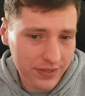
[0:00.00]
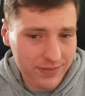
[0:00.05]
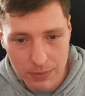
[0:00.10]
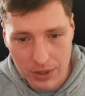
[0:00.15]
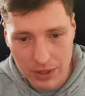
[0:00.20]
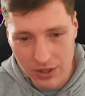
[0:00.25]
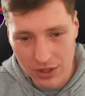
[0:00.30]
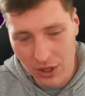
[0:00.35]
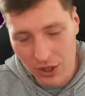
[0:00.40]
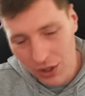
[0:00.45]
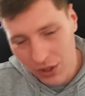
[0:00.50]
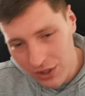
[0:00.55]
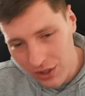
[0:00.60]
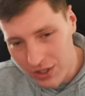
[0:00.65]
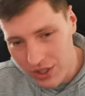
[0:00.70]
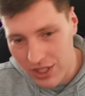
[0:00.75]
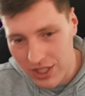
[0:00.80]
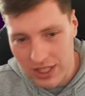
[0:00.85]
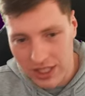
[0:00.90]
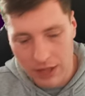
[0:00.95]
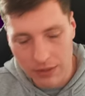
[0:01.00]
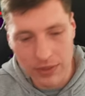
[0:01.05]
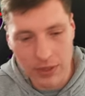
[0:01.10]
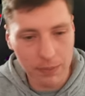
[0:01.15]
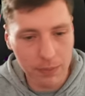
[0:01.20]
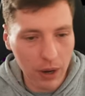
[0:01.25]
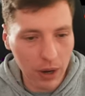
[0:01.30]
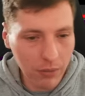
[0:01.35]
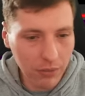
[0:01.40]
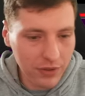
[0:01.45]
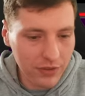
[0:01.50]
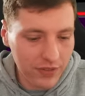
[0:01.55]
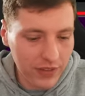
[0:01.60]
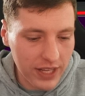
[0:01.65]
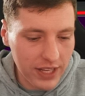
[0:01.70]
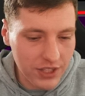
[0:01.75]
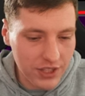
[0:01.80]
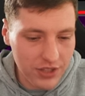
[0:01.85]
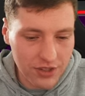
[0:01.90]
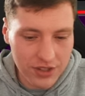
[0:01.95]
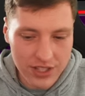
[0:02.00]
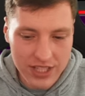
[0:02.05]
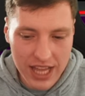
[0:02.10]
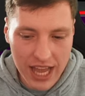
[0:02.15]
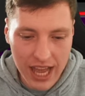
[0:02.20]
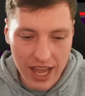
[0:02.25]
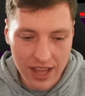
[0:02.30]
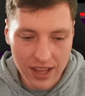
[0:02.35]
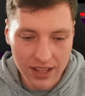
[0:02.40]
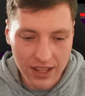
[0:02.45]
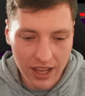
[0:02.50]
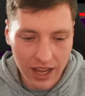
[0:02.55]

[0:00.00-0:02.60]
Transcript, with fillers: Because the, the problem with Leicester is that